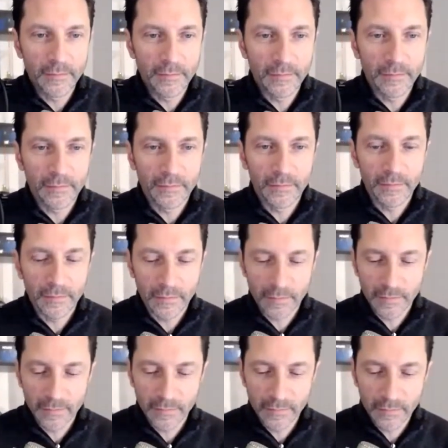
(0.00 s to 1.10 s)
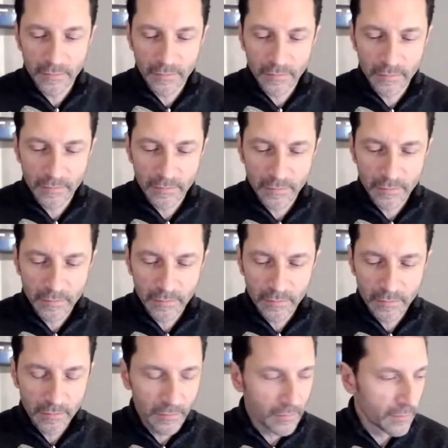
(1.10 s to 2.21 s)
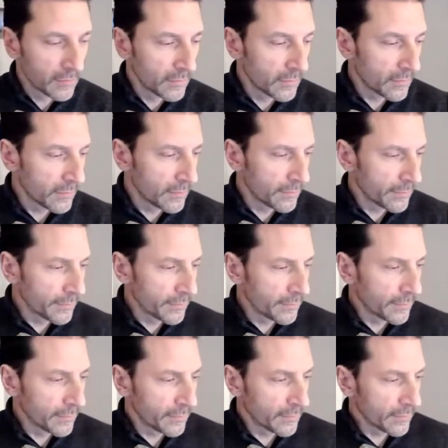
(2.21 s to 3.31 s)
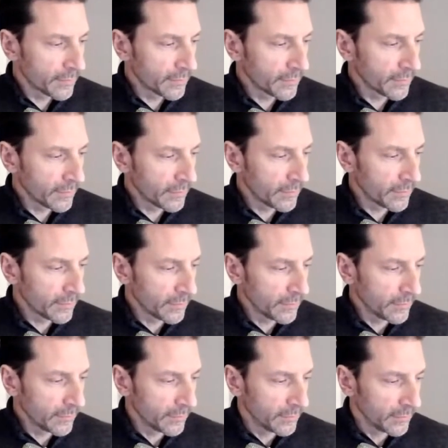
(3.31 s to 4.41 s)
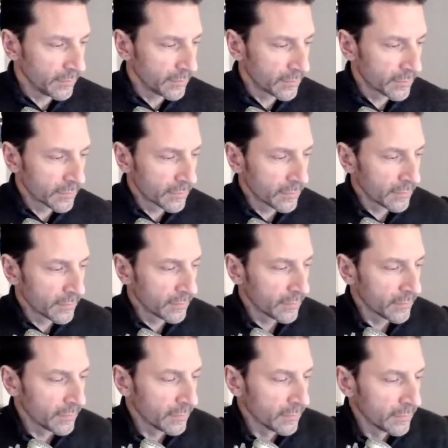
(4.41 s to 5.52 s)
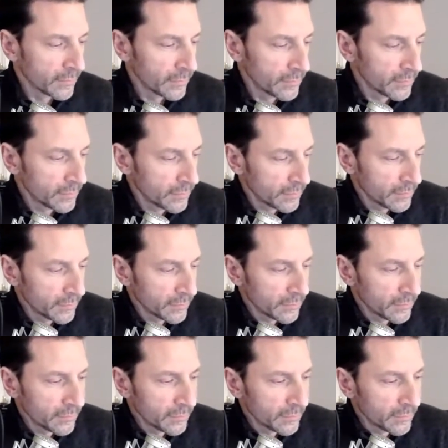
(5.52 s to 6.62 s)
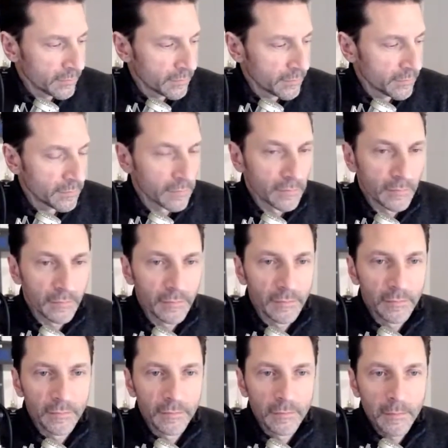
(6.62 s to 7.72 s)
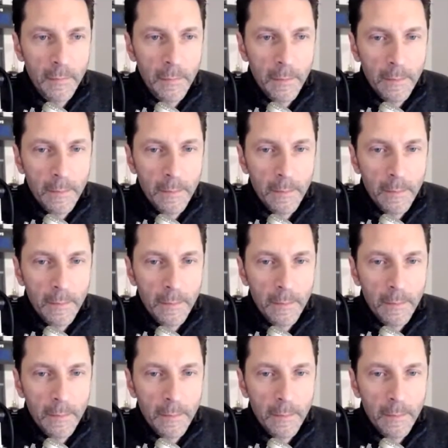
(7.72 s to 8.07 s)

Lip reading: The person shown says nothing.